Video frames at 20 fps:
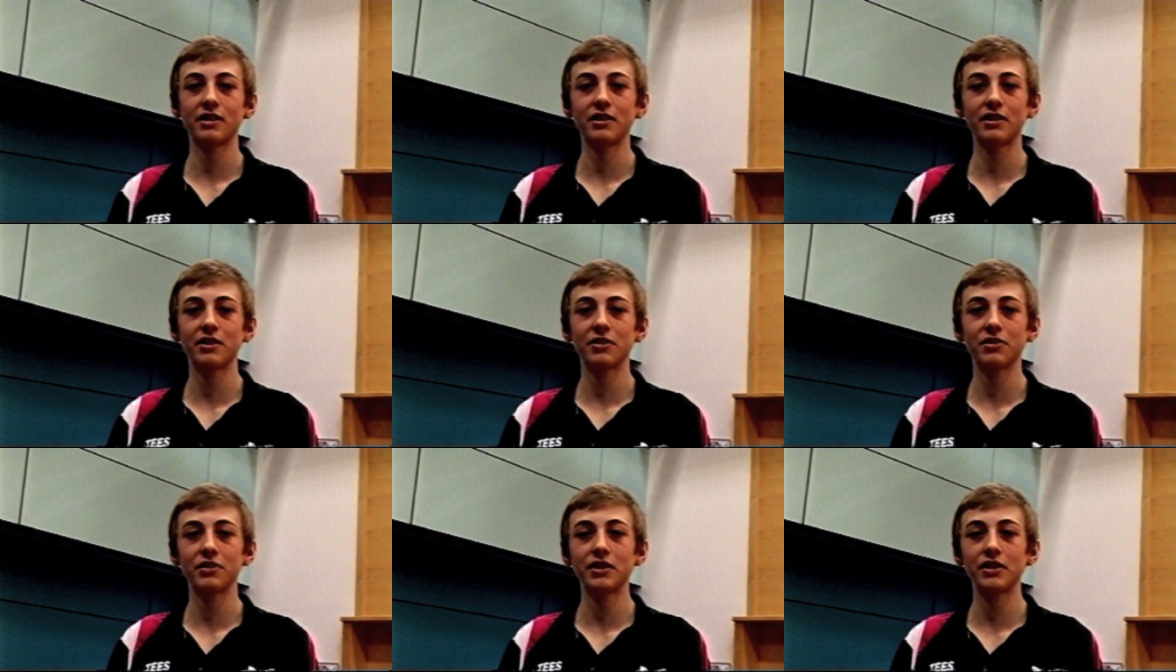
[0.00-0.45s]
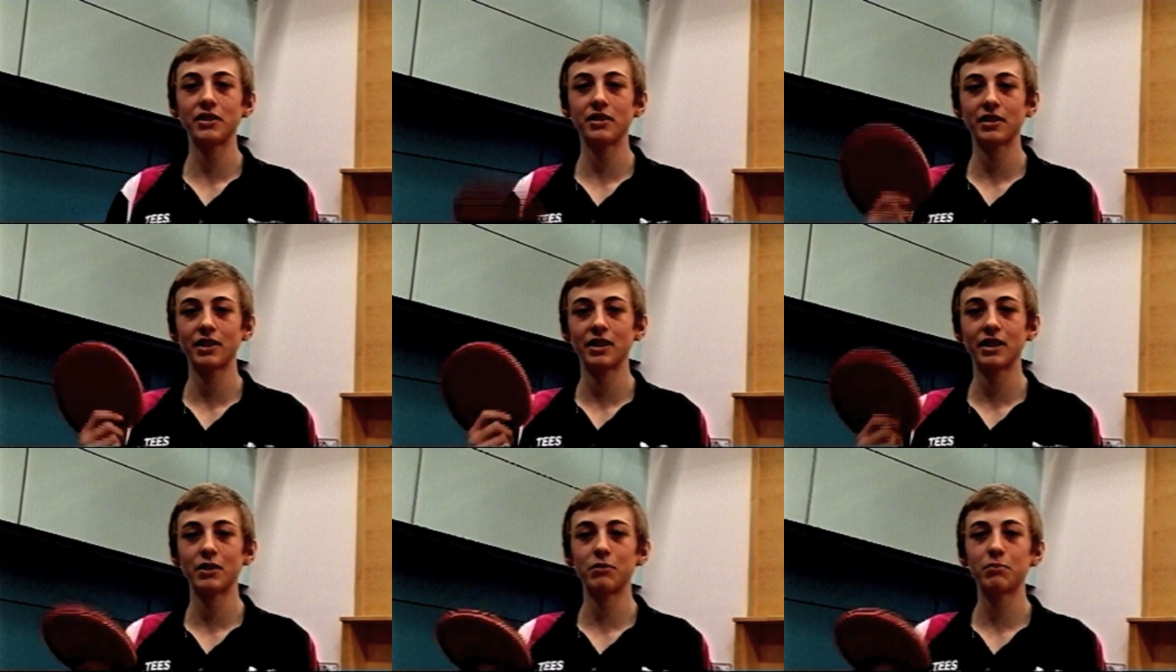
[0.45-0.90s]
So first
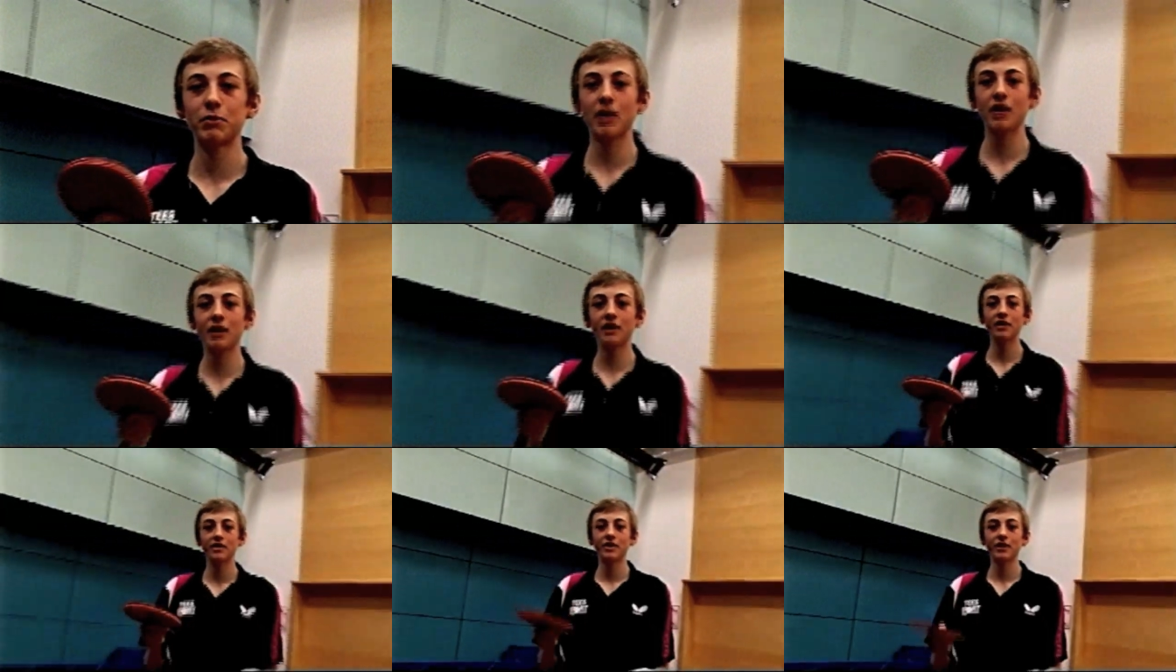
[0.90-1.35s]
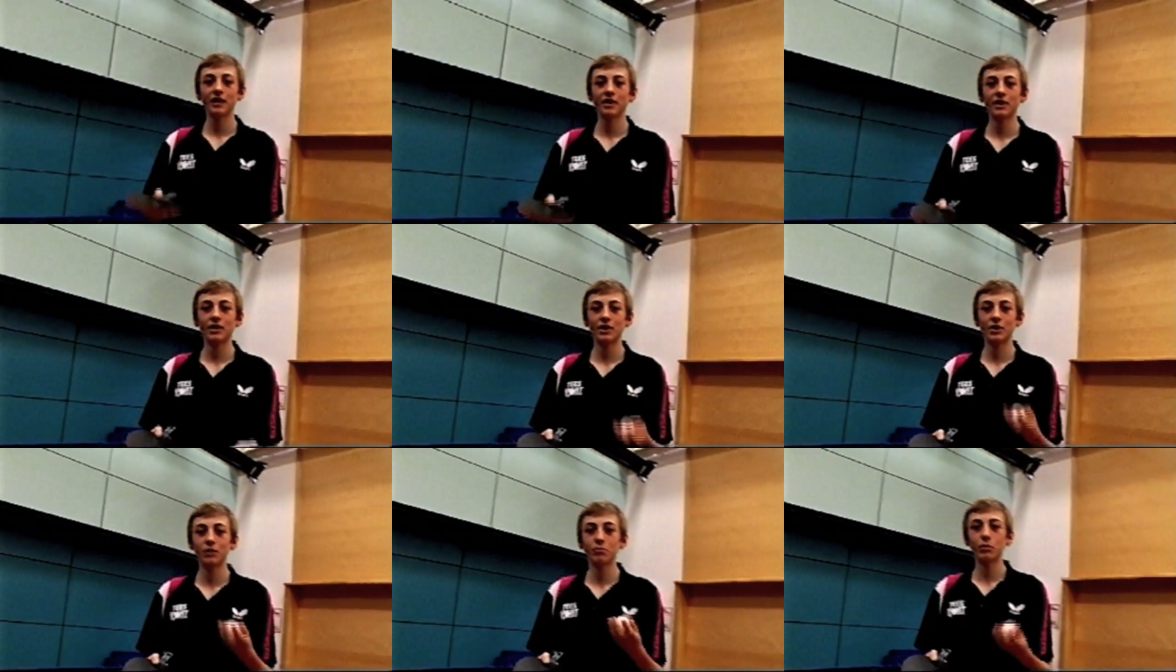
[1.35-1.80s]
you need a bat
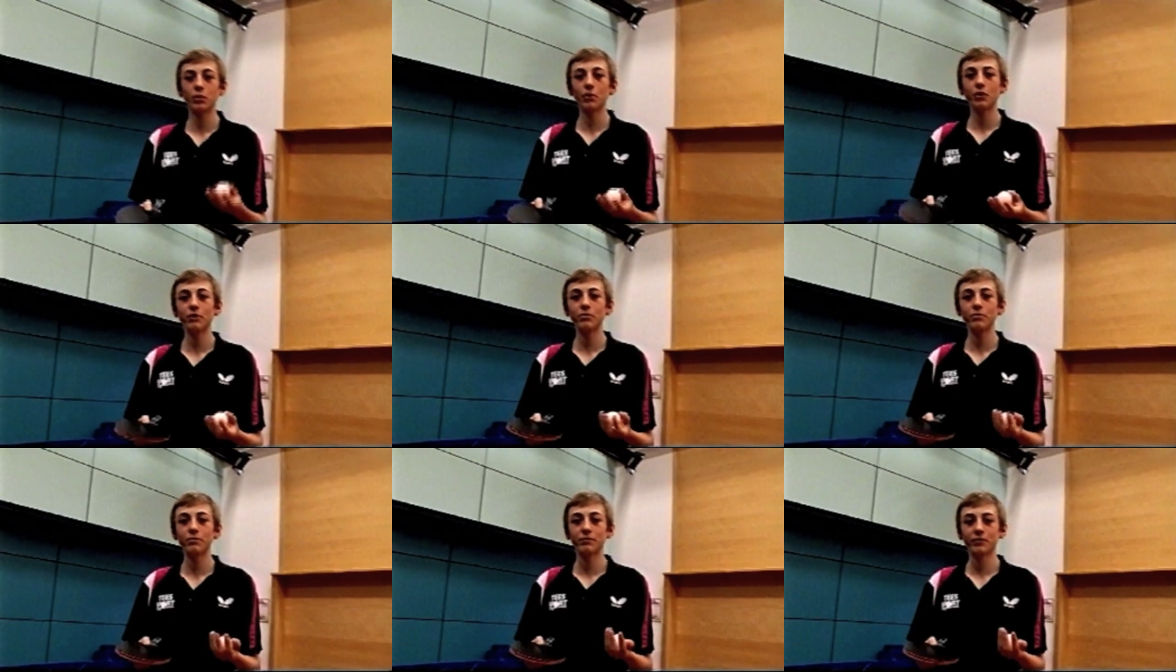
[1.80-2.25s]
and a ball,